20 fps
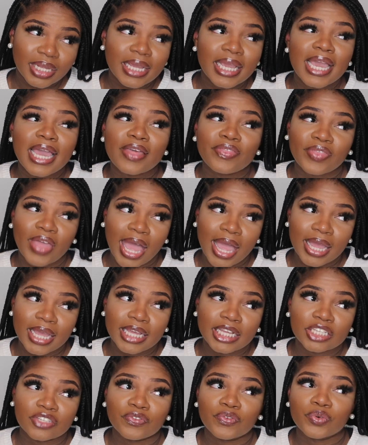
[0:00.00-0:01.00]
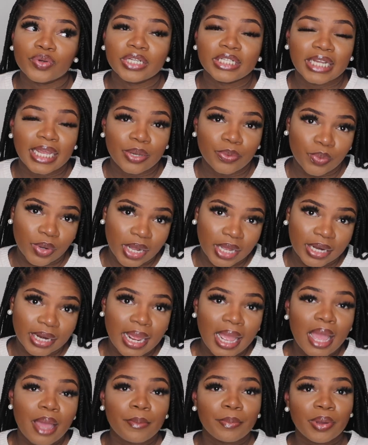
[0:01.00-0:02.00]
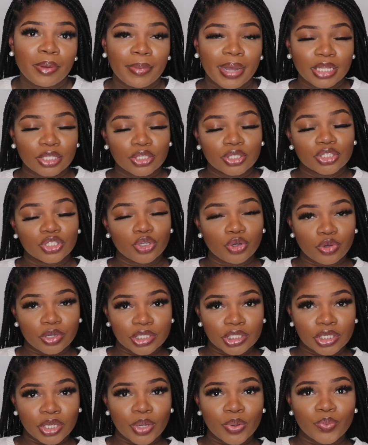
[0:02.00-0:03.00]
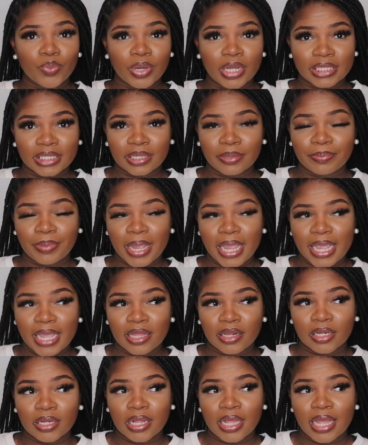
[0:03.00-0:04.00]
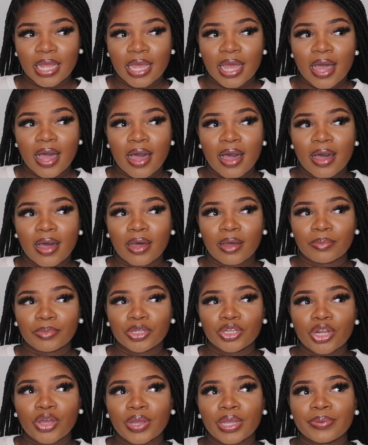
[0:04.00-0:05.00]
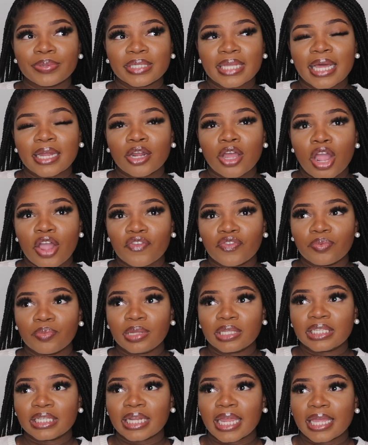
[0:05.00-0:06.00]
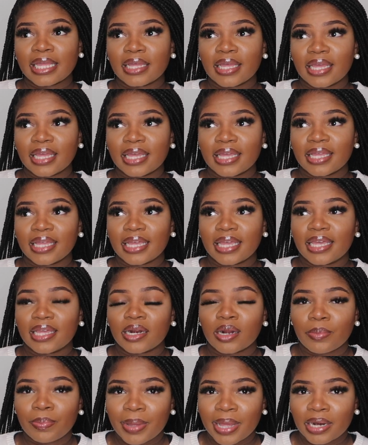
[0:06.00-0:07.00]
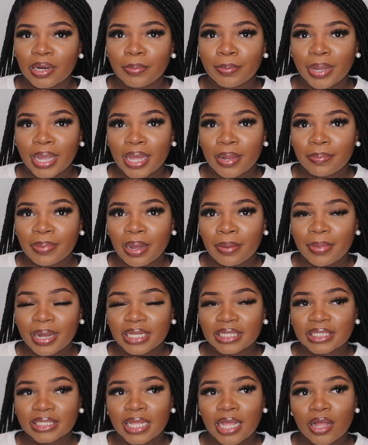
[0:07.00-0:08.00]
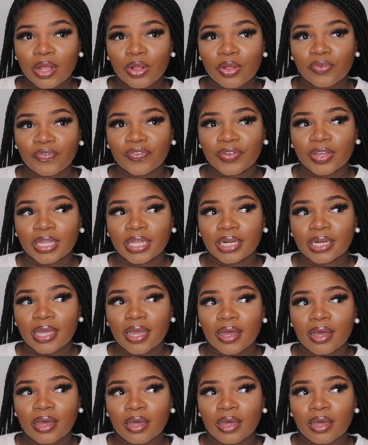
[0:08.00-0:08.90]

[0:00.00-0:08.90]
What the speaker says: And that is for day 1. But my torso was in pain. You know, it was kind of hard for me to like get up out of bed by myself, and